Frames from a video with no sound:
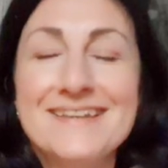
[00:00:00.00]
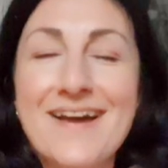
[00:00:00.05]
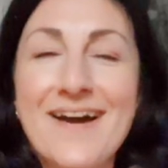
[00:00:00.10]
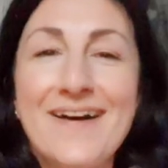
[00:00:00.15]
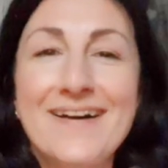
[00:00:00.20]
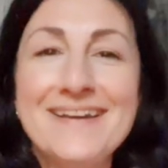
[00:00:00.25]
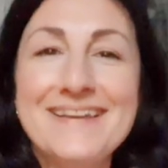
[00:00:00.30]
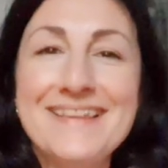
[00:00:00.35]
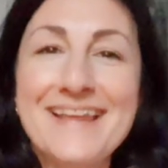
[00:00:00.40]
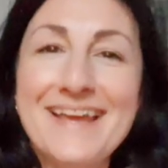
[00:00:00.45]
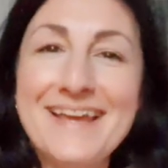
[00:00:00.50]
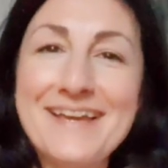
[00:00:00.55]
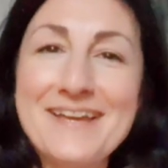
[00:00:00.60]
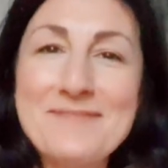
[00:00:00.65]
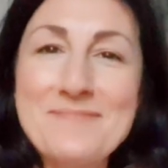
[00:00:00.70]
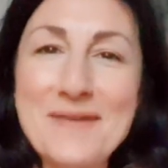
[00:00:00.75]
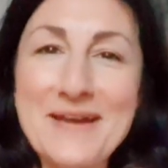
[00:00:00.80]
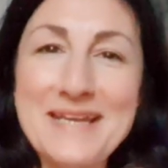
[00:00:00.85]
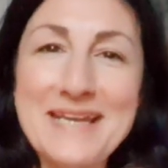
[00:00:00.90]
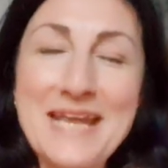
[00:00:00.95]
Hi
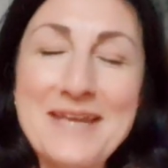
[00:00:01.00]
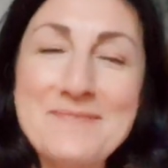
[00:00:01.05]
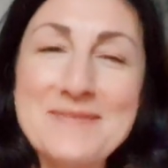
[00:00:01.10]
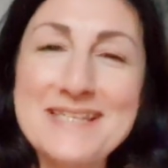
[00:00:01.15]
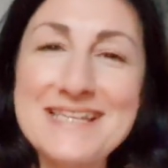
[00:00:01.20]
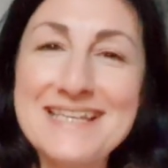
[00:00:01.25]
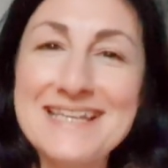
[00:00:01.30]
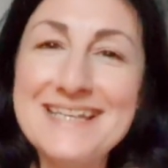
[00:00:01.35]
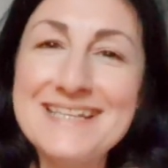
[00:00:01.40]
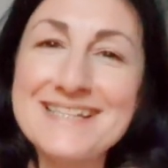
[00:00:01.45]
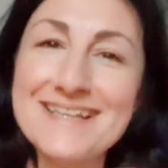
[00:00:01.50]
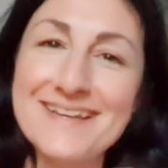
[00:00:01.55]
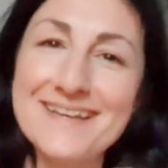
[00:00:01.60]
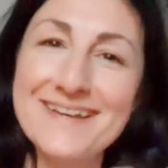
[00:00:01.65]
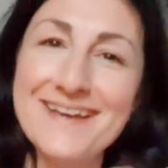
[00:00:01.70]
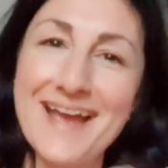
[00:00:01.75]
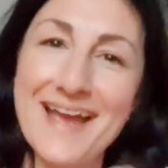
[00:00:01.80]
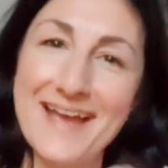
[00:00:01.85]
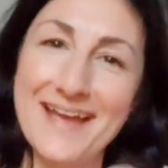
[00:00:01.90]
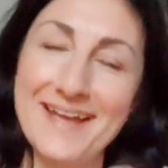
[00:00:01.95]
there, my name is Nita
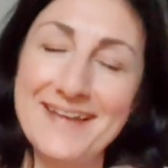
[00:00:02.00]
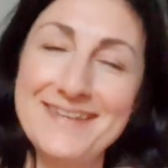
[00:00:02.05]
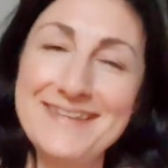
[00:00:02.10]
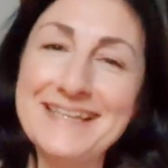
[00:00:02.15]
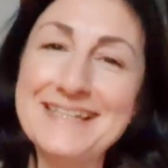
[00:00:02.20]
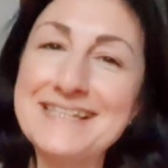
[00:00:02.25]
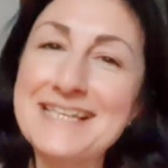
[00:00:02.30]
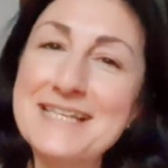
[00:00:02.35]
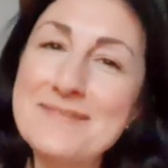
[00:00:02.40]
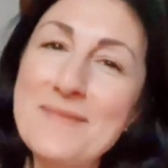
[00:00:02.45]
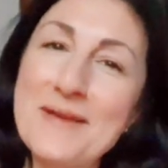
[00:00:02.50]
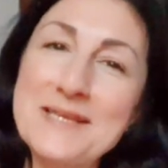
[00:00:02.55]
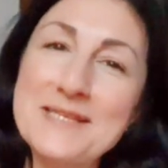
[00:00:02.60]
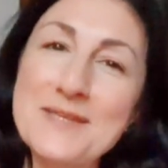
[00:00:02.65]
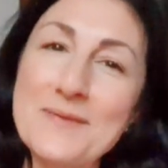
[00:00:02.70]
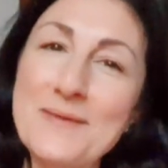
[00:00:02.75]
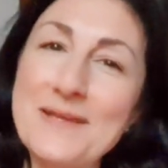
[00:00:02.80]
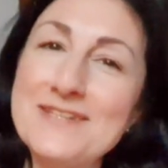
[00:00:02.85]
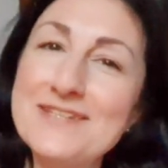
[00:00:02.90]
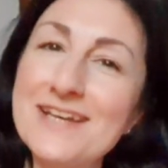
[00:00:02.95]
and this is my
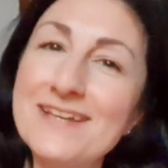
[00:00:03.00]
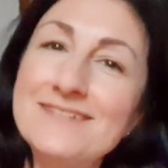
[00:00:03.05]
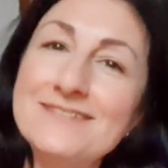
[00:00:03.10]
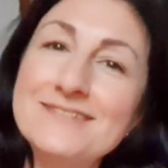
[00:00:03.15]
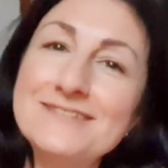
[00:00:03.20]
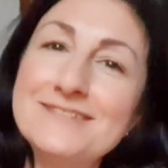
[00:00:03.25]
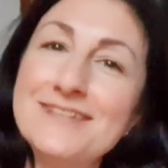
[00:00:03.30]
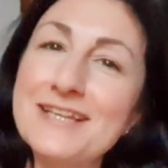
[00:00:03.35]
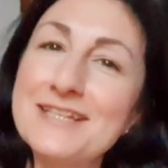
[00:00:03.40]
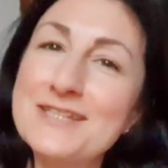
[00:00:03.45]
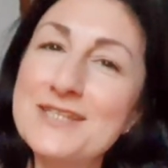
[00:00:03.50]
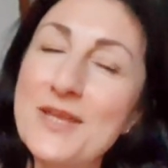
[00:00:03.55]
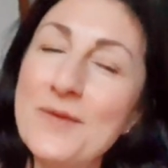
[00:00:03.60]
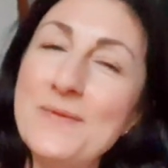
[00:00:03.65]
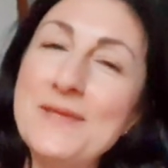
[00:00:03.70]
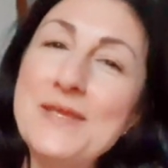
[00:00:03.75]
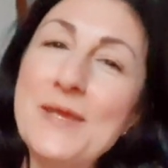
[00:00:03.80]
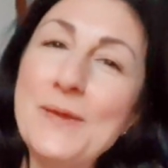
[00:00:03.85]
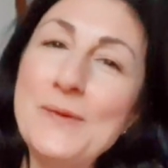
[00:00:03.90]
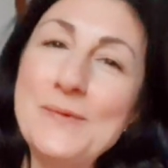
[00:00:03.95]
sewing channel,
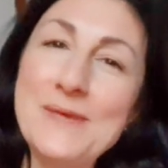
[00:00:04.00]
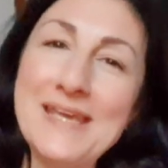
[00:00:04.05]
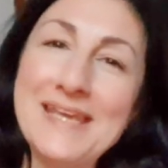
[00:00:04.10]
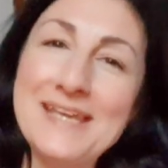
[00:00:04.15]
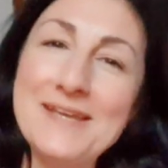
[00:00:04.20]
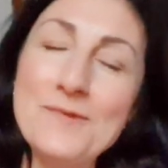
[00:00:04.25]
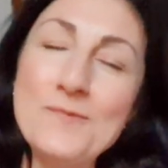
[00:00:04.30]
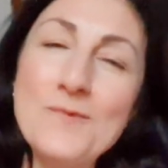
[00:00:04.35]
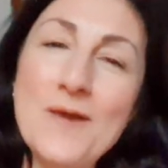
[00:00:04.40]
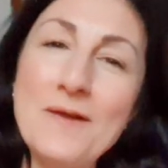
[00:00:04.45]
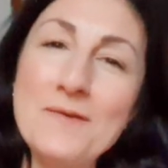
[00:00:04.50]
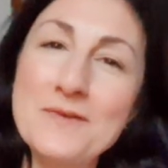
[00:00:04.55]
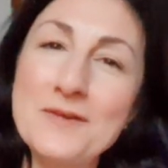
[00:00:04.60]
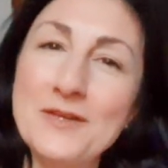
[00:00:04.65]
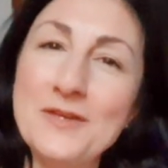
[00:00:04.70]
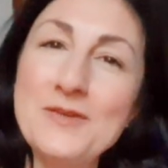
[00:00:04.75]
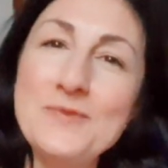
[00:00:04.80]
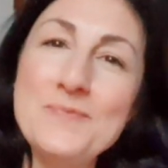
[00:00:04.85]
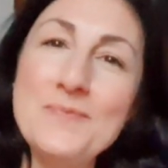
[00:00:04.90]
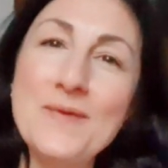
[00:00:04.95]
Sewing Yogi.
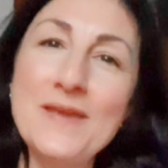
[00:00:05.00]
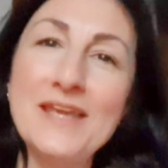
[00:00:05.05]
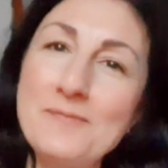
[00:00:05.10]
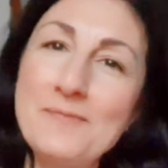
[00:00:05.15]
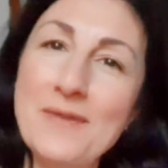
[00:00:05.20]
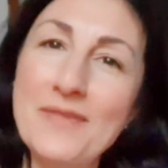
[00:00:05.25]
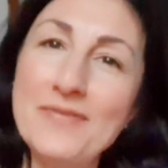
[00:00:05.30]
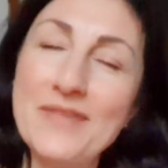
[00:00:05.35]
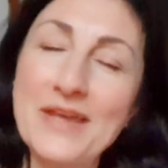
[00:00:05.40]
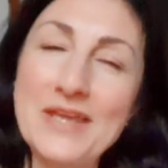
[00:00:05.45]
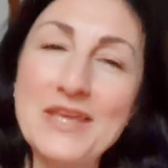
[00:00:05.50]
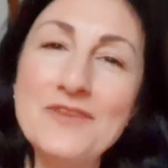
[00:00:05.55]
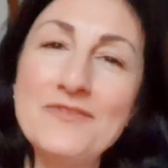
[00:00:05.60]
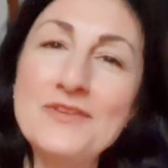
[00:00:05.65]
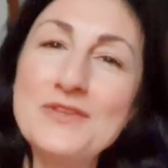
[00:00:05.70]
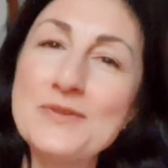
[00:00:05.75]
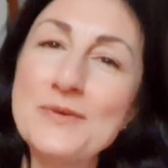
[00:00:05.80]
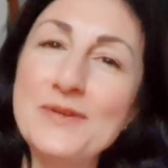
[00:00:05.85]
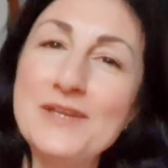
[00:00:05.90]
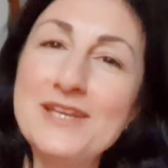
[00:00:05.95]
Welcome and thank you for
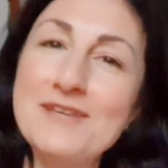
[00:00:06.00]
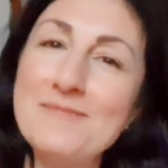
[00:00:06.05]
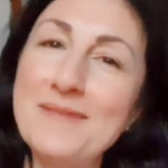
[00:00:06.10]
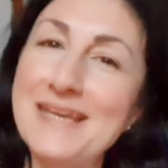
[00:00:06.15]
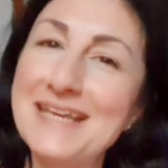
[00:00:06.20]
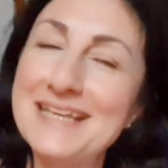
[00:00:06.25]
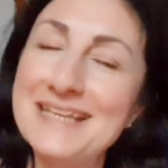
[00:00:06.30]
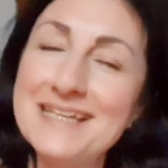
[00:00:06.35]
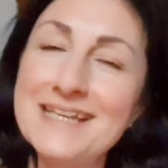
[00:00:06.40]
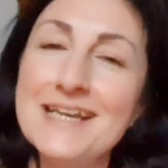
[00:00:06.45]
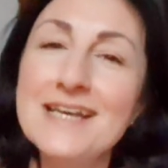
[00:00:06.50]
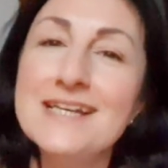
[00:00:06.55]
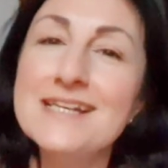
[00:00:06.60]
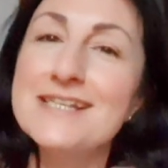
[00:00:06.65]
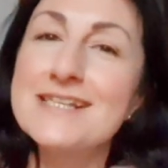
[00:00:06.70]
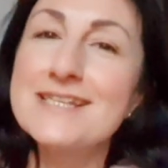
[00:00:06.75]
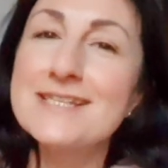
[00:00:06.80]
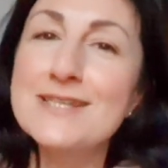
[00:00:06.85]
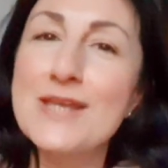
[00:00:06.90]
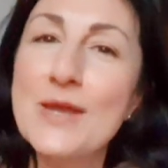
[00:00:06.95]
joining me.
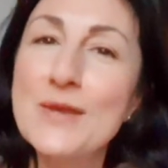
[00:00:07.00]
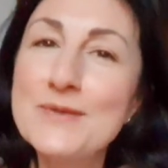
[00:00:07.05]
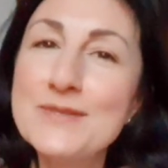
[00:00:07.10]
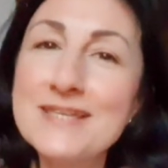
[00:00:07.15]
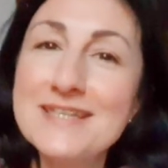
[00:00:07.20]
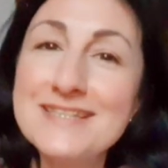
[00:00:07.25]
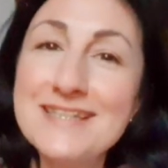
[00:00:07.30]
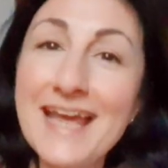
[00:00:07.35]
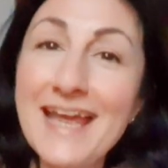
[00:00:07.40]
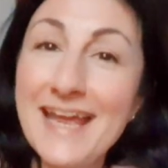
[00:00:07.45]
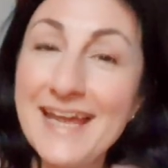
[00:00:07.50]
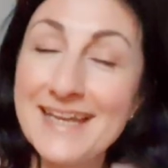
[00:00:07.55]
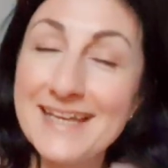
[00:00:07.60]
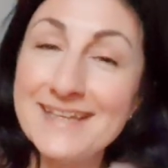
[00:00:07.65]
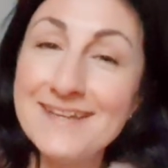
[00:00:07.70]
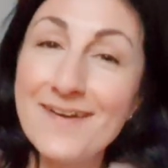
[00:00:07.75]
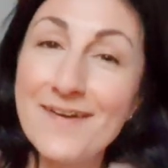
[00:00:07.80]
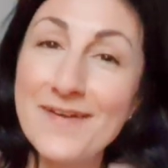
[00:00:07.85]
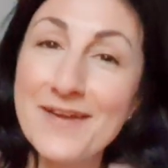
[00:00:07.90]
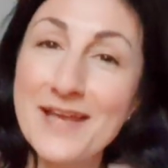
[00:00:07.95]
So
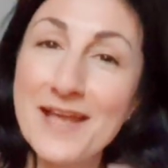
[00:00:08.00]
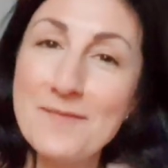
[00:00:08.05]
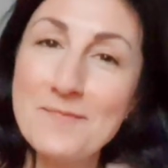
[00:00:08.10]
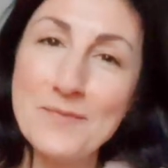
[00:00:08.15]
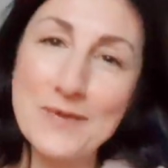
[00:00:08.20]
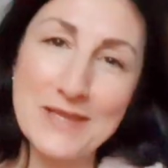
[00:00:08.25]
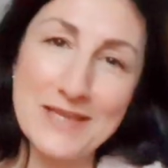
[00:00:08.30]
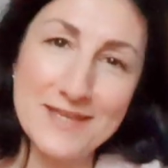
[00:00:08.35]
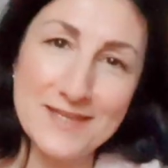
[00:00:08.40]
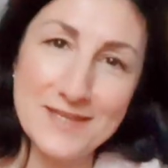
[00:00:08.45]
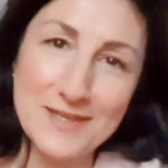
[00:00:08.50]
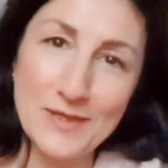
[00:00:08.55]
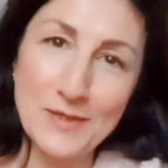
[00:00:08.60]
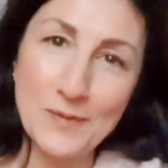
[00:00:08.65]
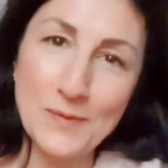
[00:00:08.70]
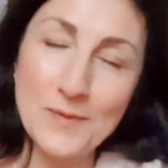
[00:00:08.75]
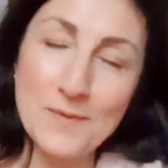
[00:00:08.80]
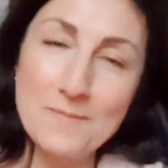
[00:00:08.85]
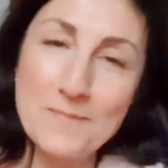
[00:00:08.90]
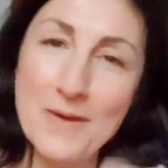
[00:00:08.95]
today I am bringing
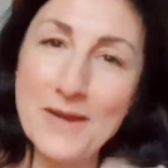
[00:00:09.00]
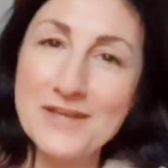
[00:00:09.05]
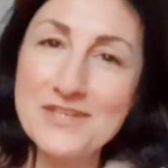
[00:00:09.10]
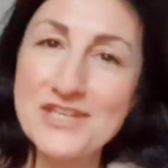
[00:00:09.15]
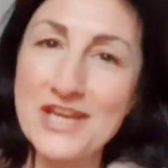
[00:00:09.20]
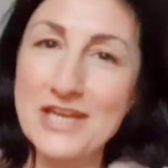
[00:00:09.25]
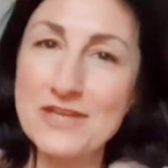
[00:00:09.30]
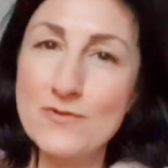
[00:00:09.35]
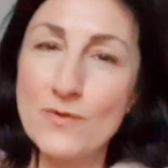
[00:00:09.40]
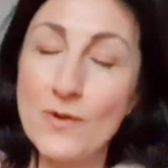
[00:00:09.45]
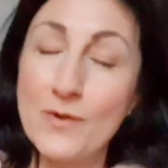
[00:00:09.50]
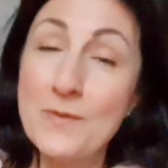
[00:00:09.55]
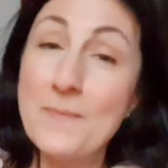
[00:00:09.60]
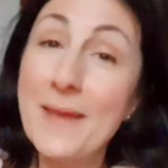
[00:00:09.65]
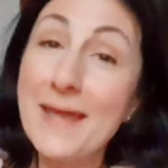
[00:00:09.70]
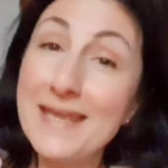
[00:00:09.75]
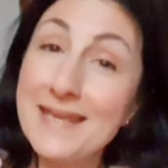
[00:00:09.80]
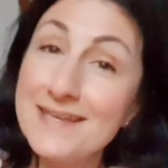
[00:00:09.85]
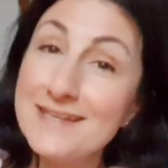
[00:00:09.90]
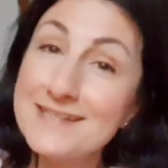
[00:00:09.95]
you my January
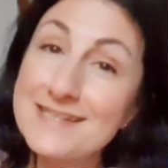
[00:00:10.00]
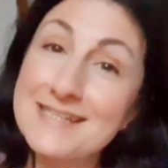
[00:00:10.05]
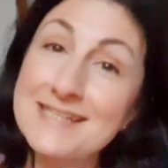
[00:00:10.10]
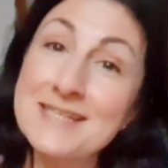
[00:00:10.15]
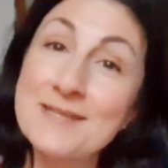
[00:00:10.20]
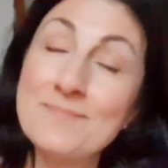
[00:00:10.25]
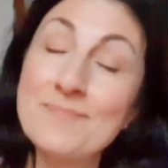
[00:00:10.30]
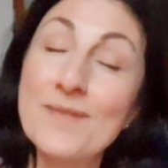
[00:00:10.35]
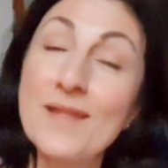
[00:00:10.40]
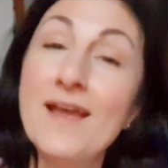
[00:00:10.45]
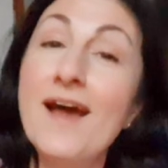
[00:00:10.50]
makes.